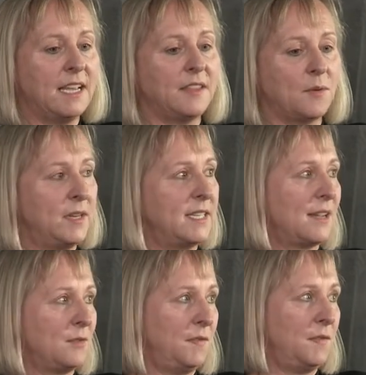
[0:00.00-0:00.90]
then we're
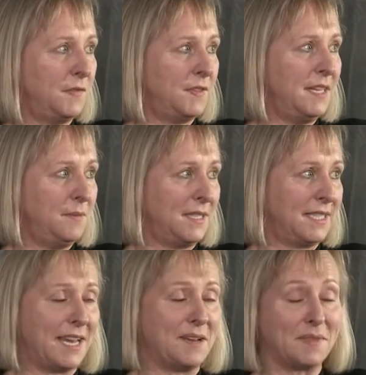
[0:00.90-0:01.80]
down to
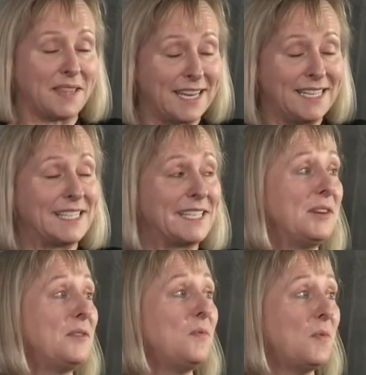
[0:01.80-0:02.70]
15%, but that is
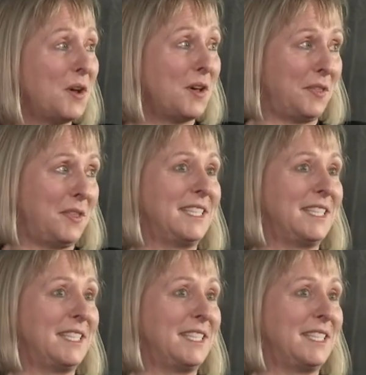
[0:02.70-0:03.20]
still worth